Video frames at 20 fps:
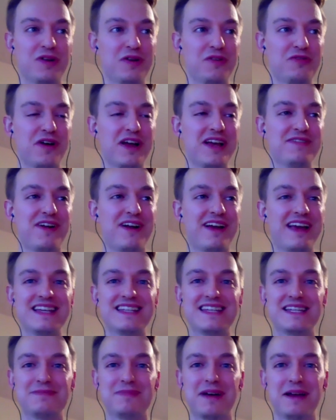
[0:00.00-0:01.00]
very
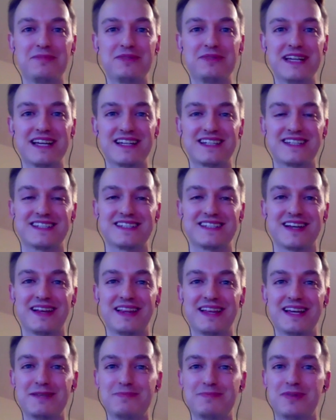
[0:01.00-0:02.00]
easy to make predictions
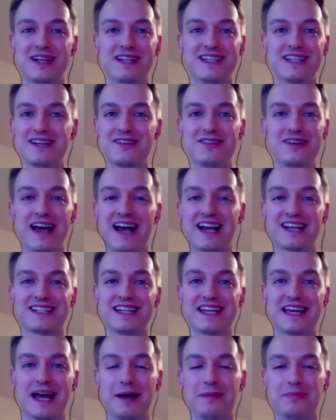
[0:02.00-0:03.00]
like this, but until it
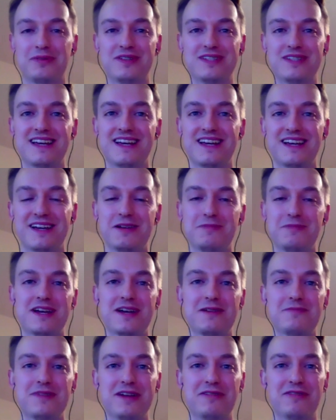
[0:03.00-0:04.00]
actually happens, it could be
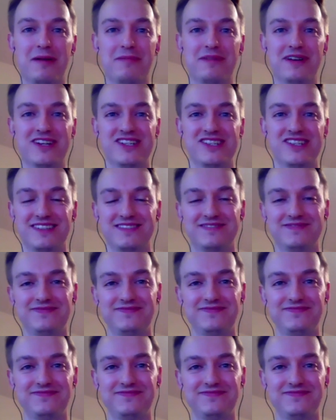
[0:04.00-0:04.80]
complete rubbish.